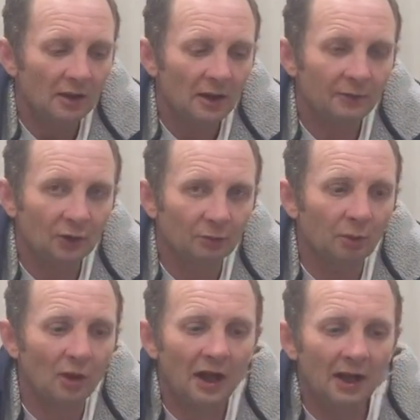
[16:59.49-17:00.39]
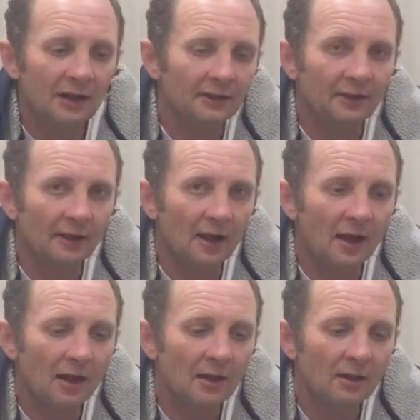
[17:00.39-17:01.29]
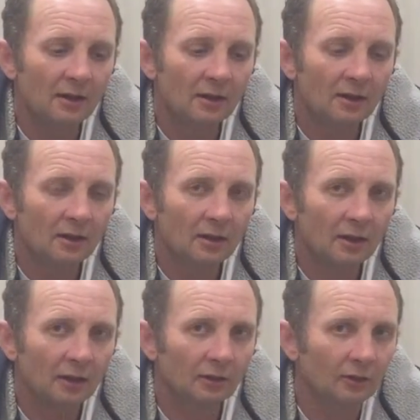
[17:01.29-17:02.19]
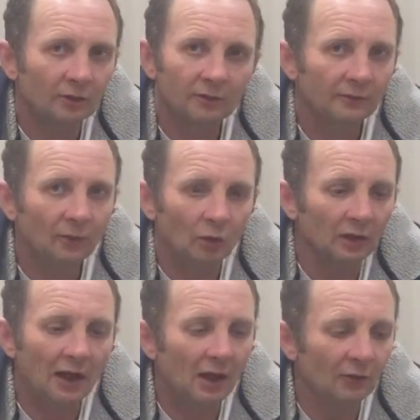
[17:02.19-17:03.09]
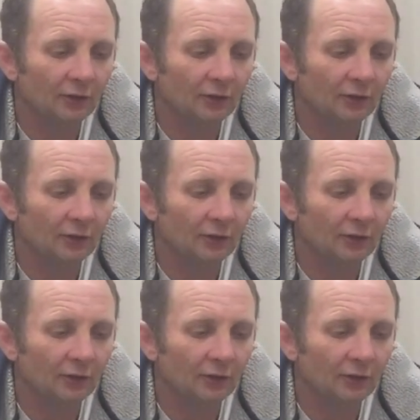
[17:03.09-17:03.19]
if you just put that into there, it'll just fall out.